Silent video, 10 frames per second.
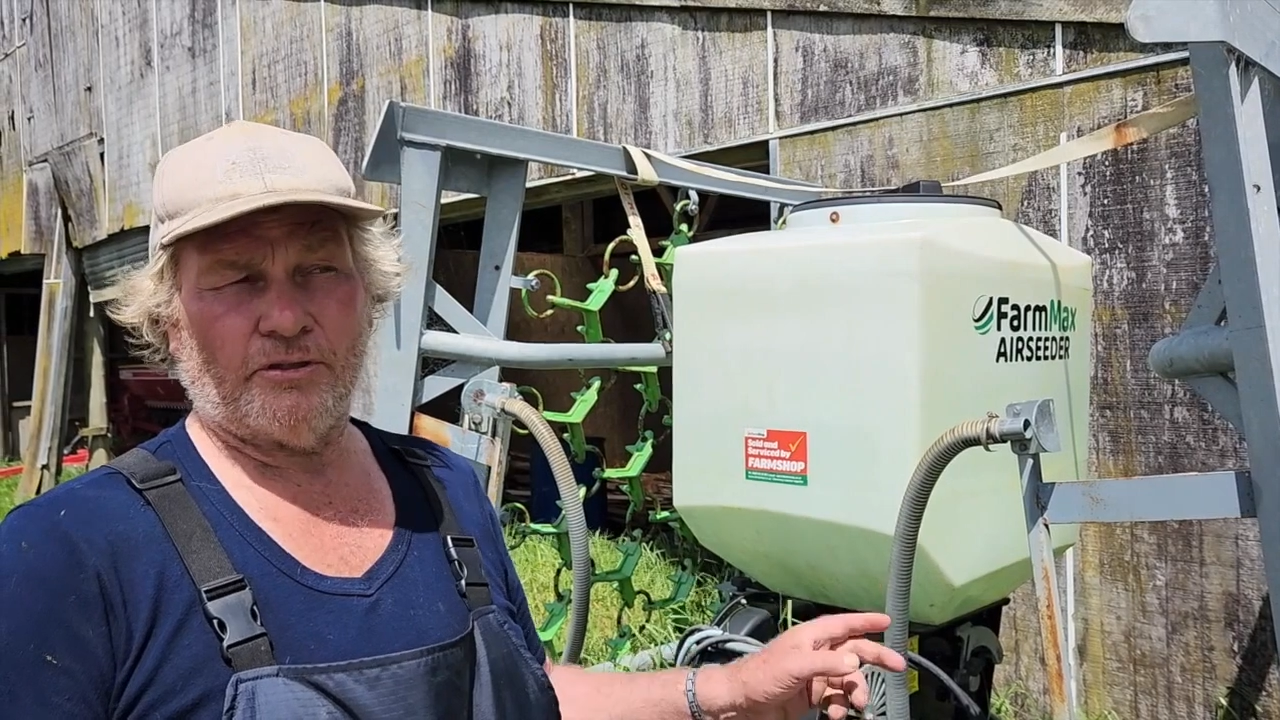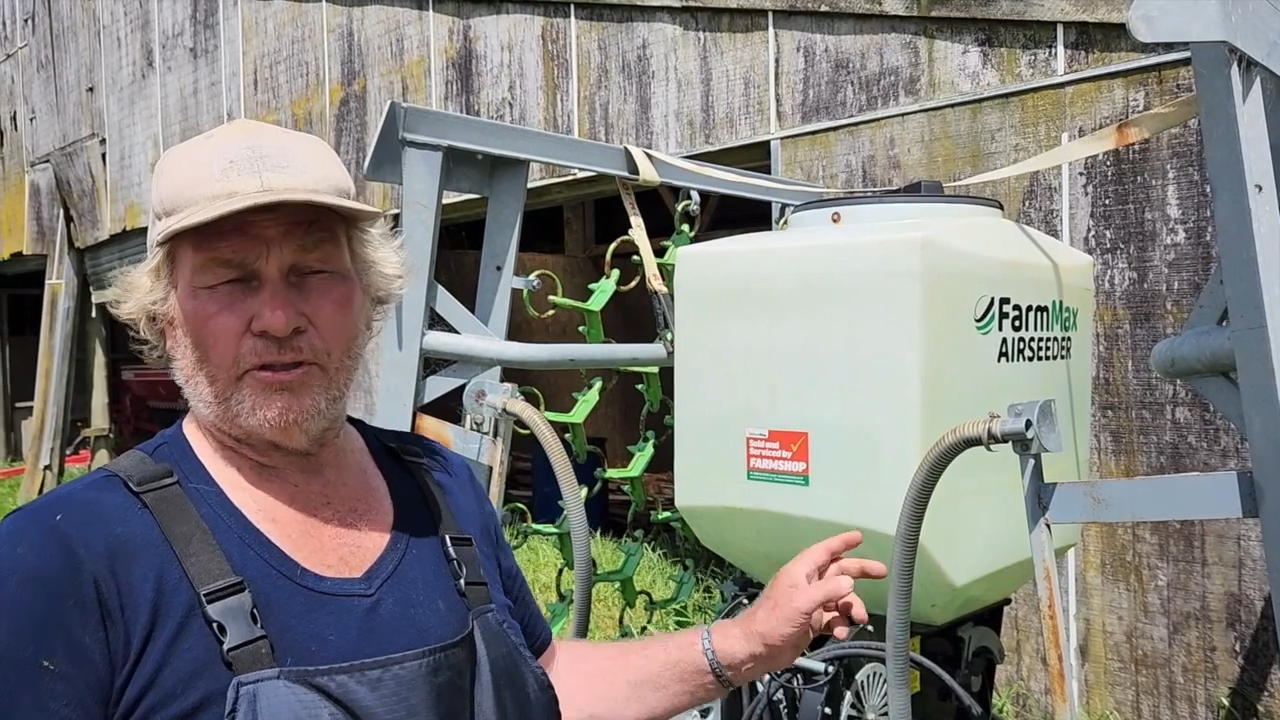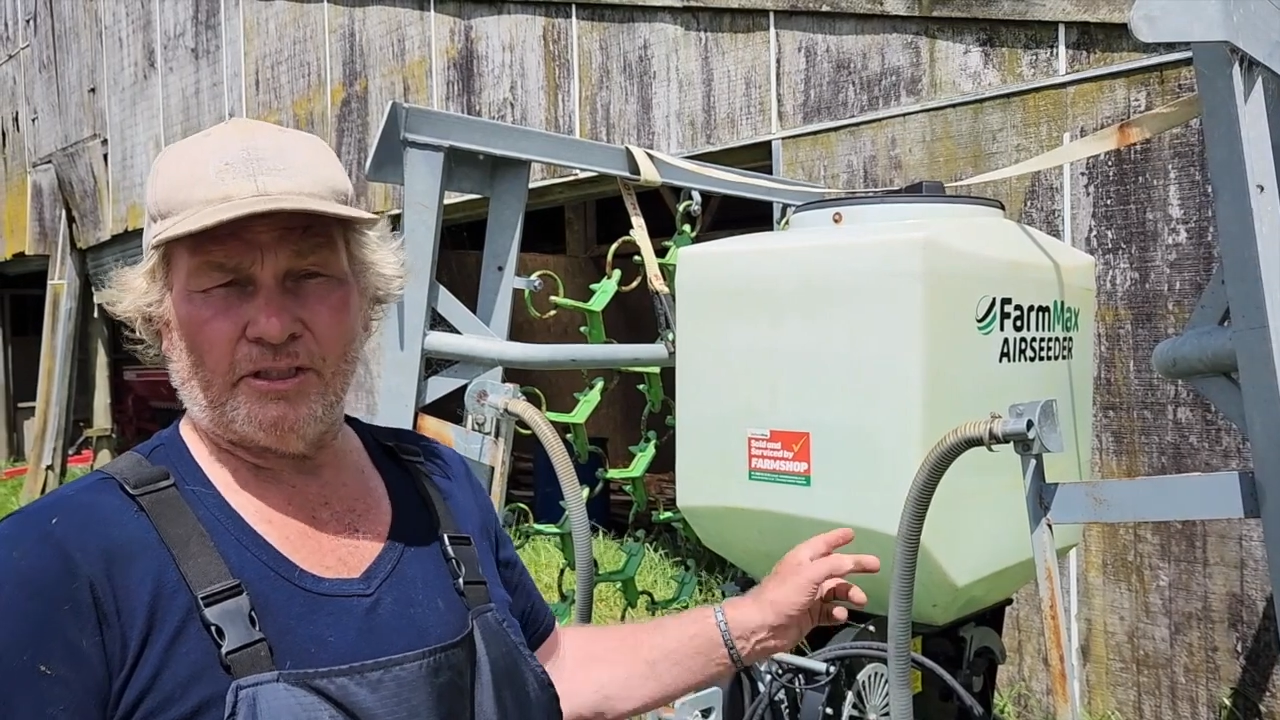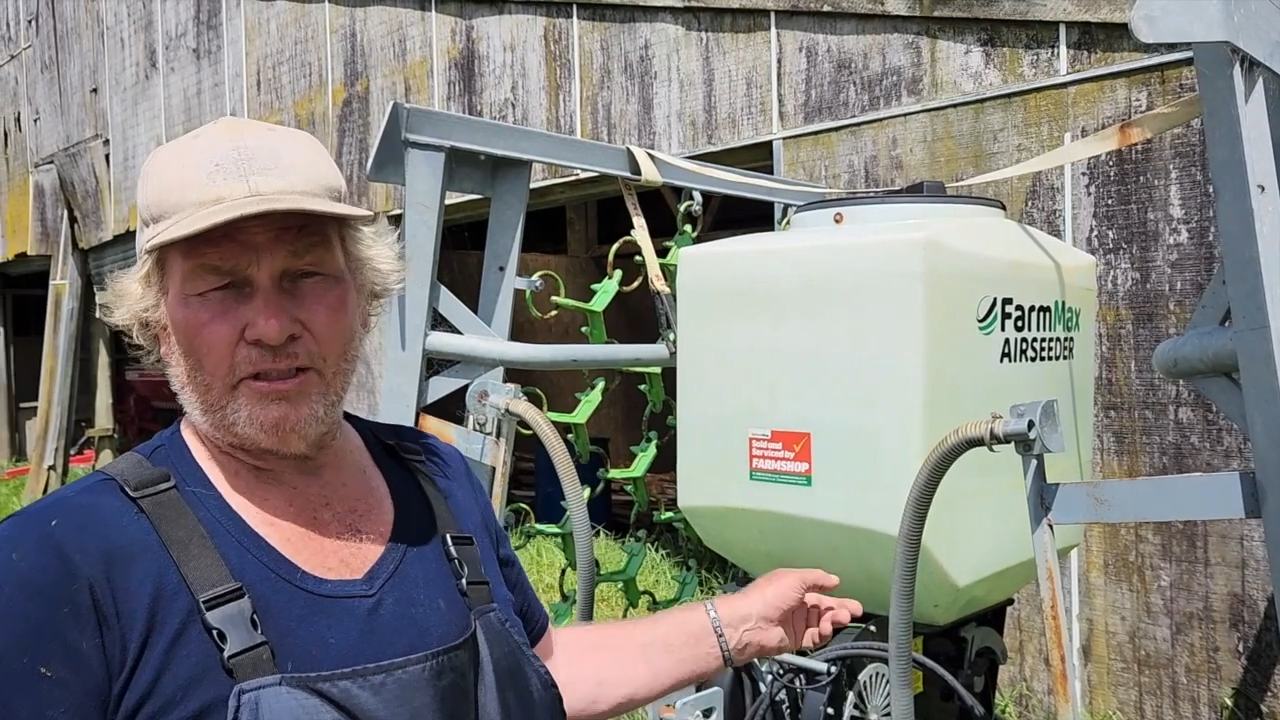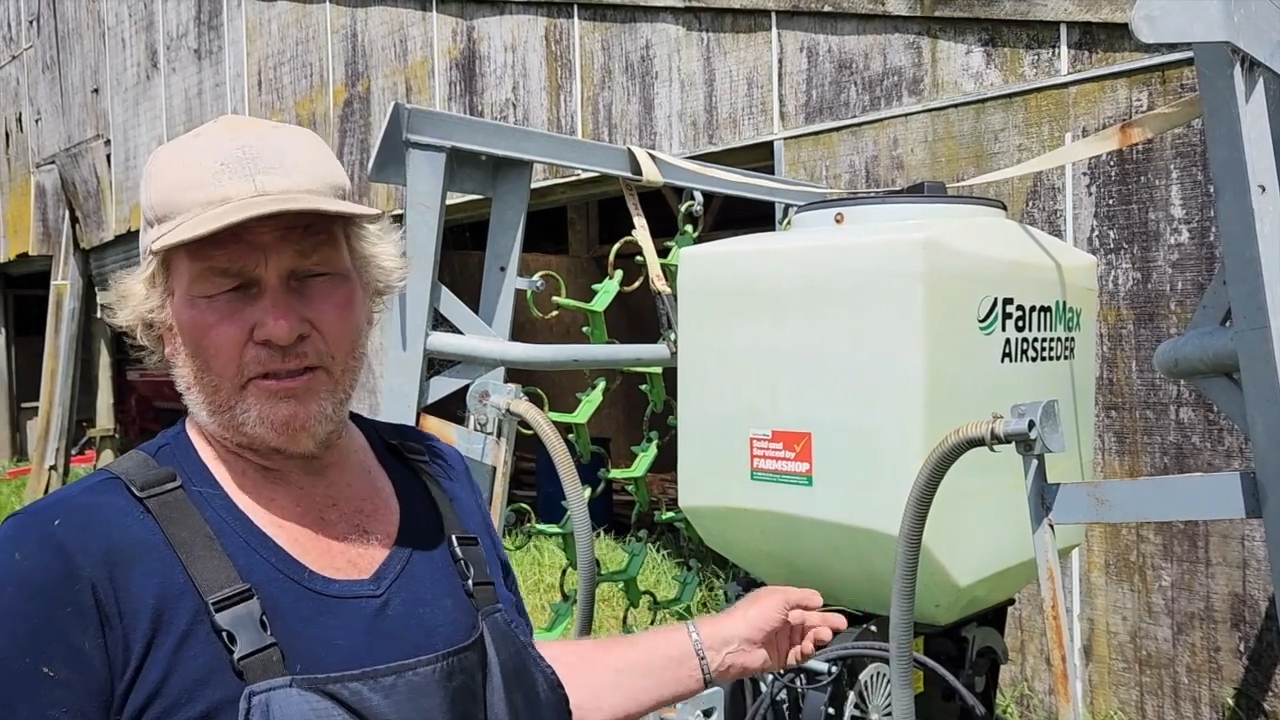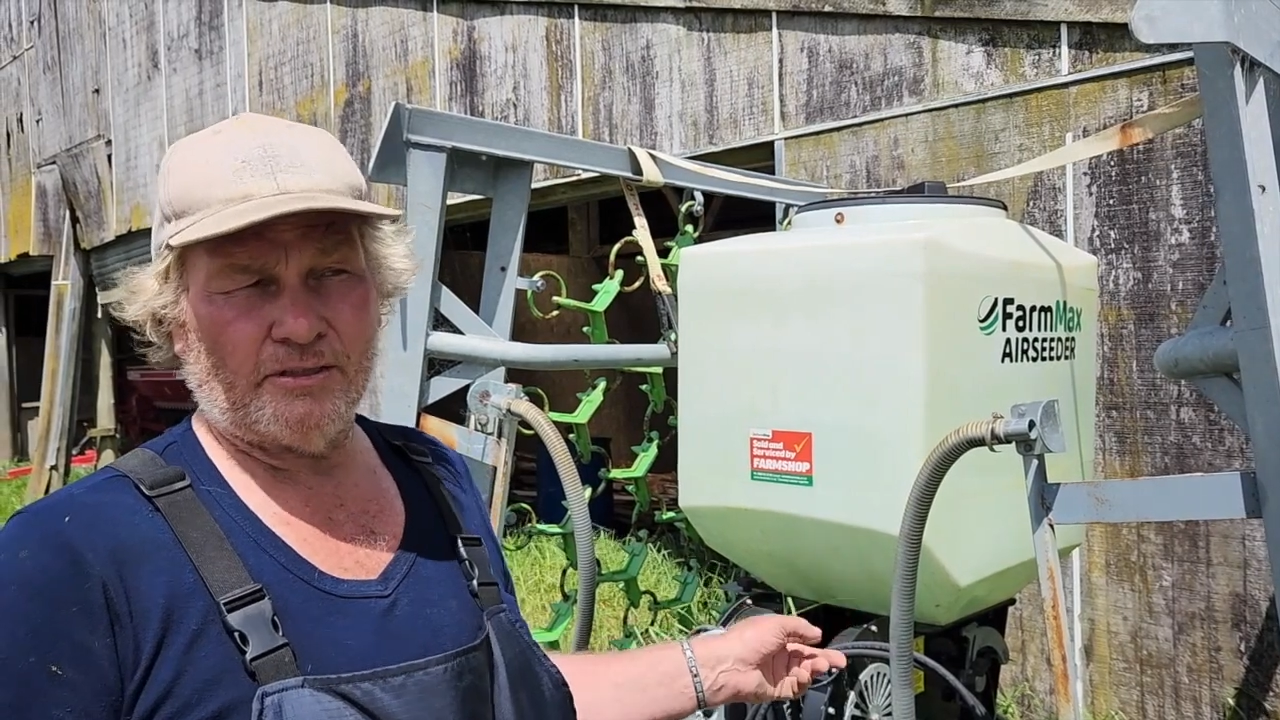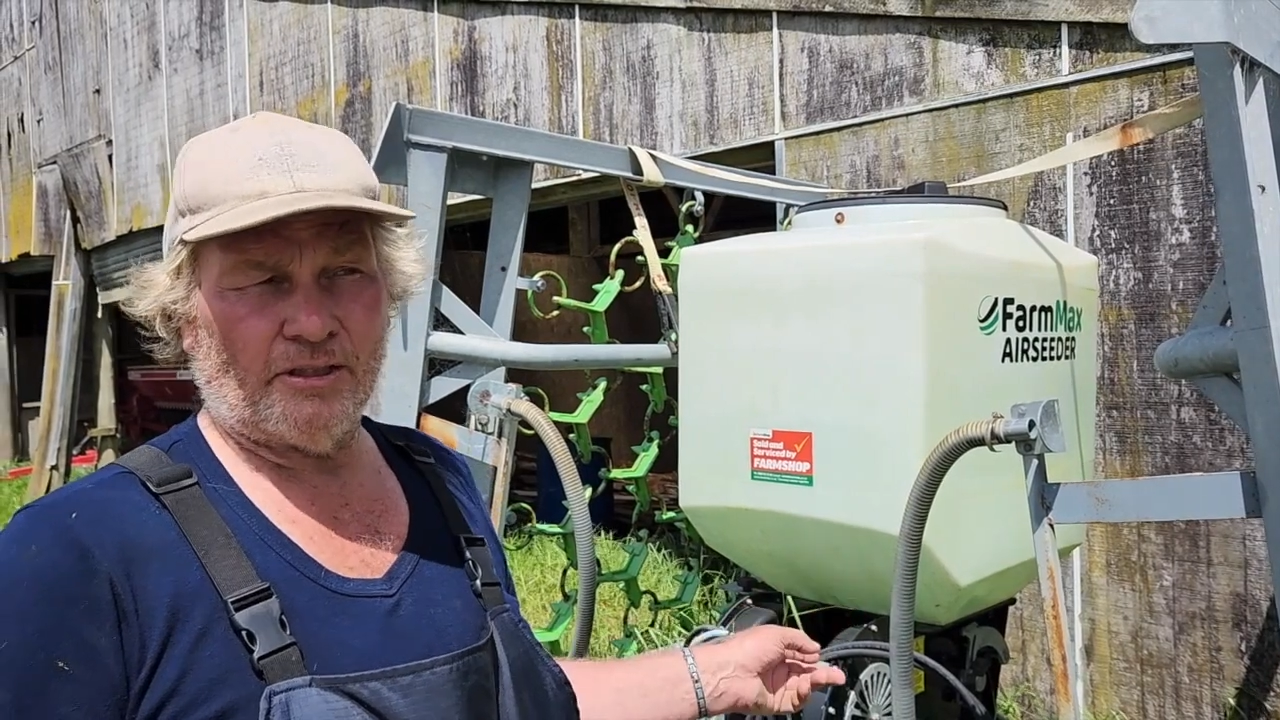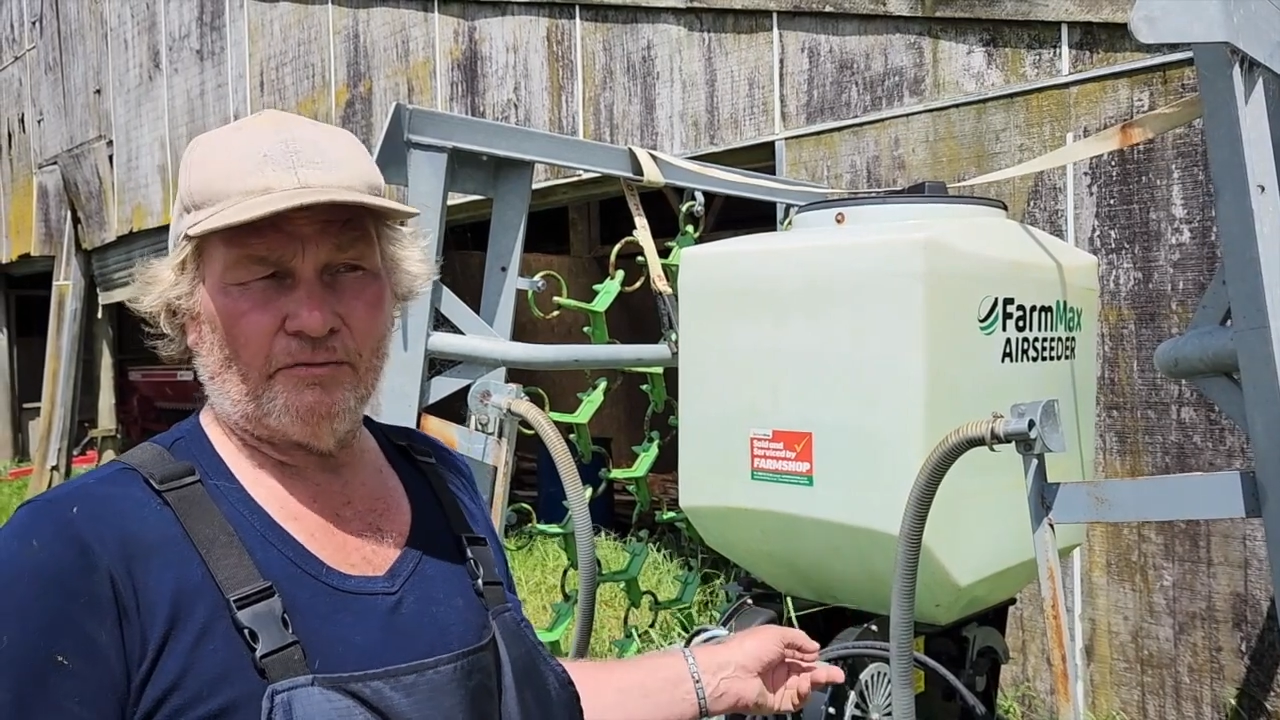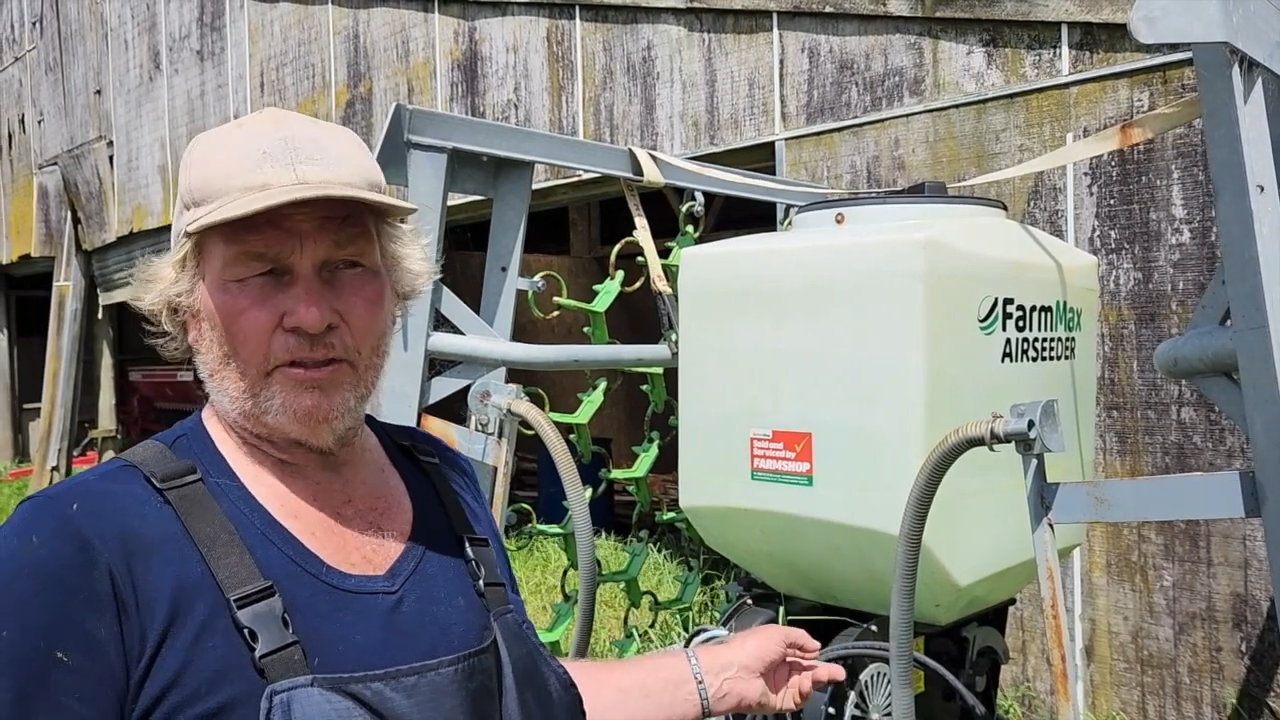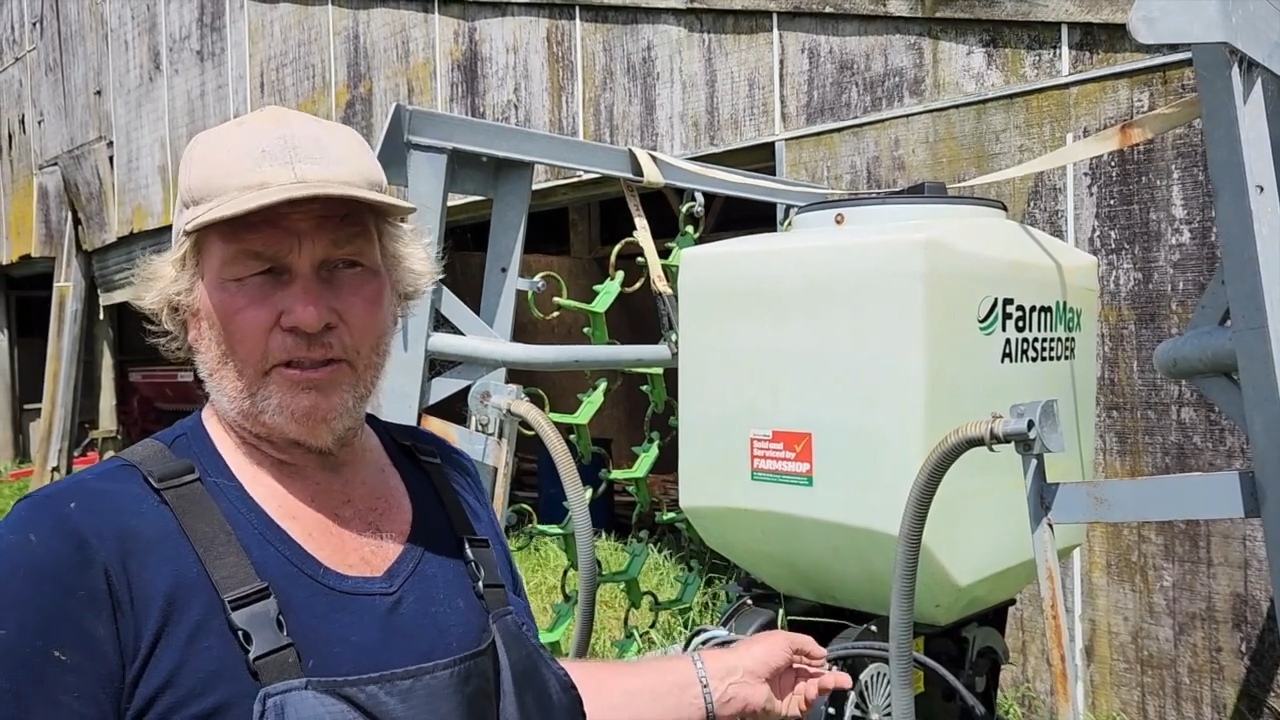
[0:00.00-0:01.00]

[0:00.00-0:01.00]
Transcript: as these as giving